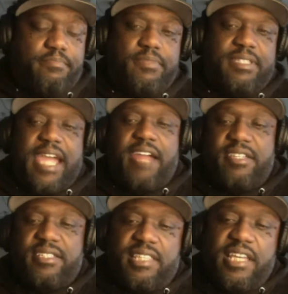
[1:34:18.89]

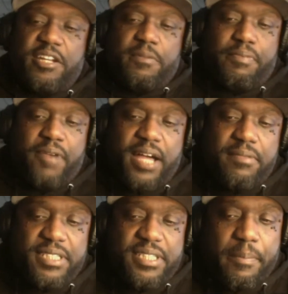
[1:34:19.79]
Darius Leonard
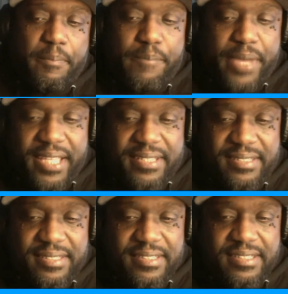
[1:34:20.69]
probably is the
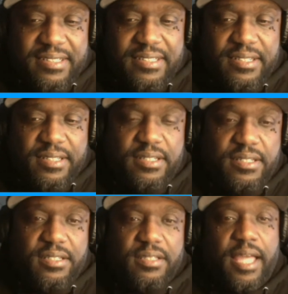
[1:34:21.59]
best
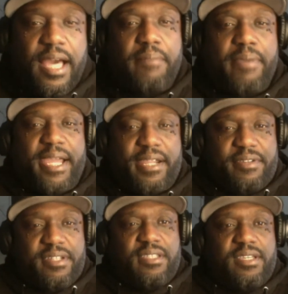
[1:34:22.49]
linebacker
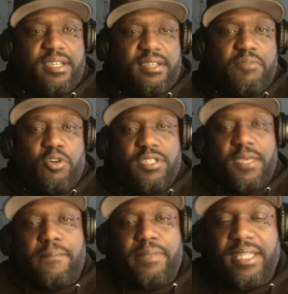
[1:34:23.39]
in the league, most
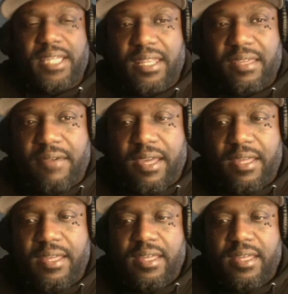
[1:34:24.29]
complete anyway.